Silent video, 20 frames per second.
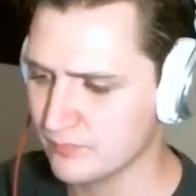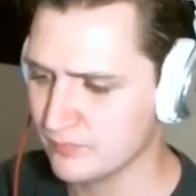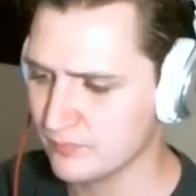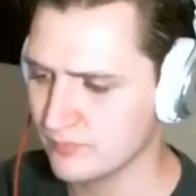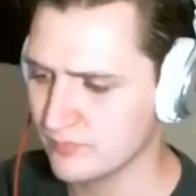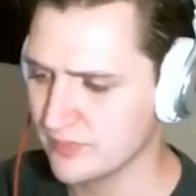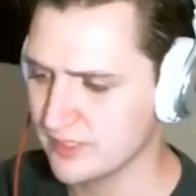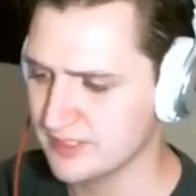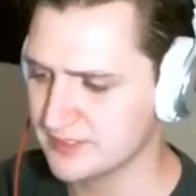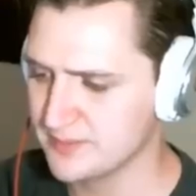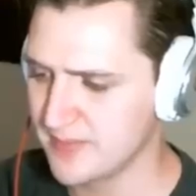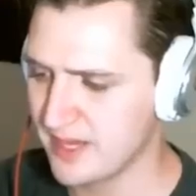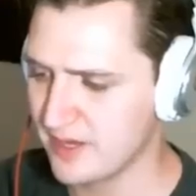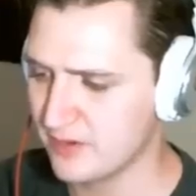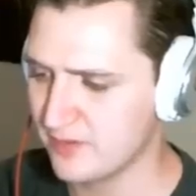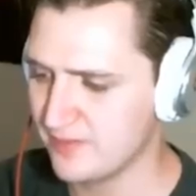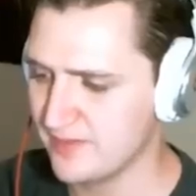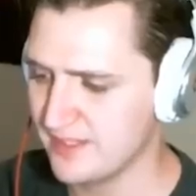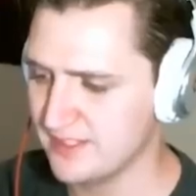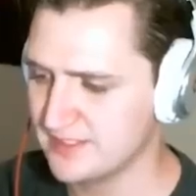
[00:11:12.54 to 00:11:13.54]
it doesn't matter.
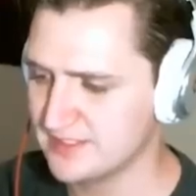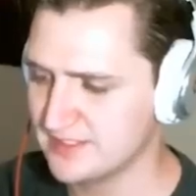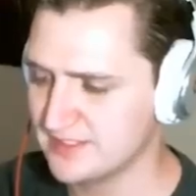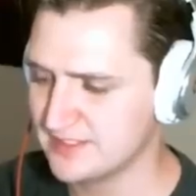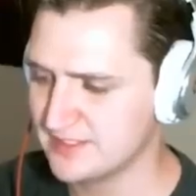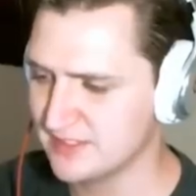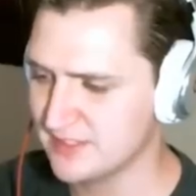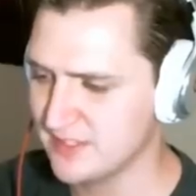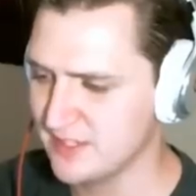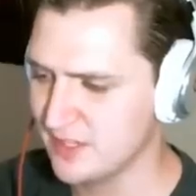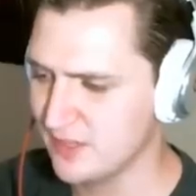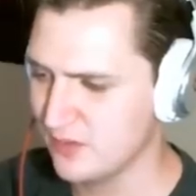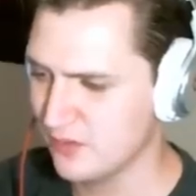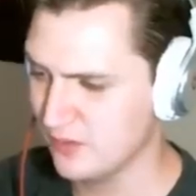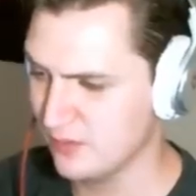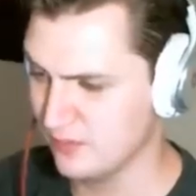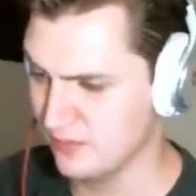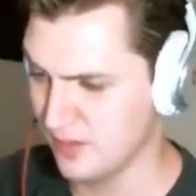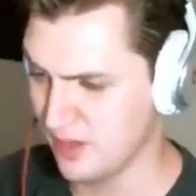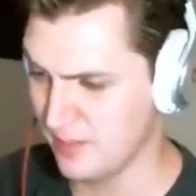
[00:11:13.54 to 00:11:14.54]
This...
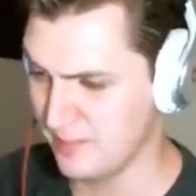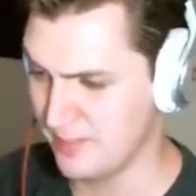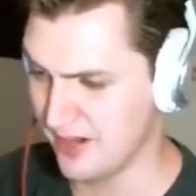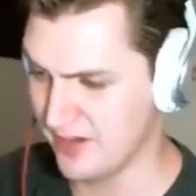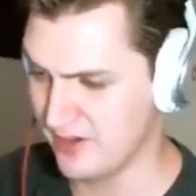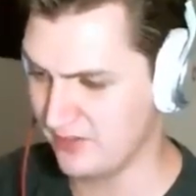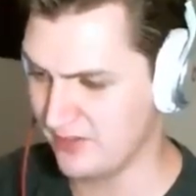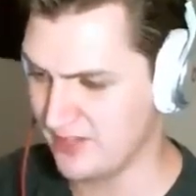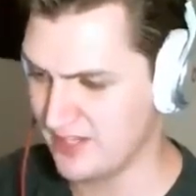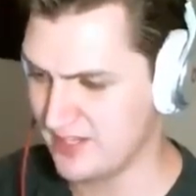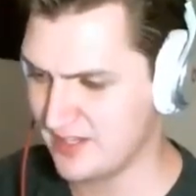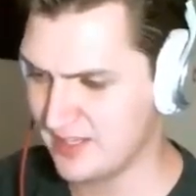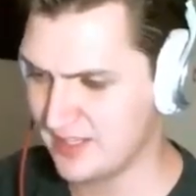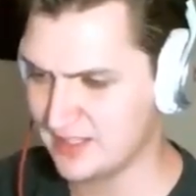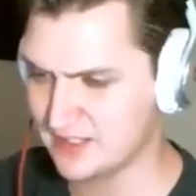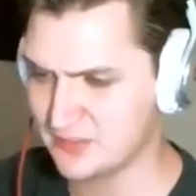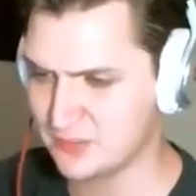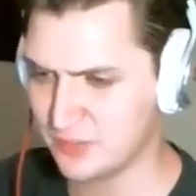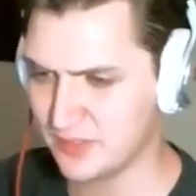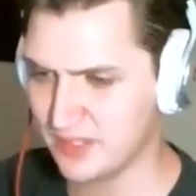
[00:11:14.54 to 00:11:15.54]
Apparently it
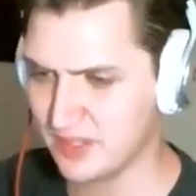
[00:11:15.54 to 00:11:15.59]
does. What?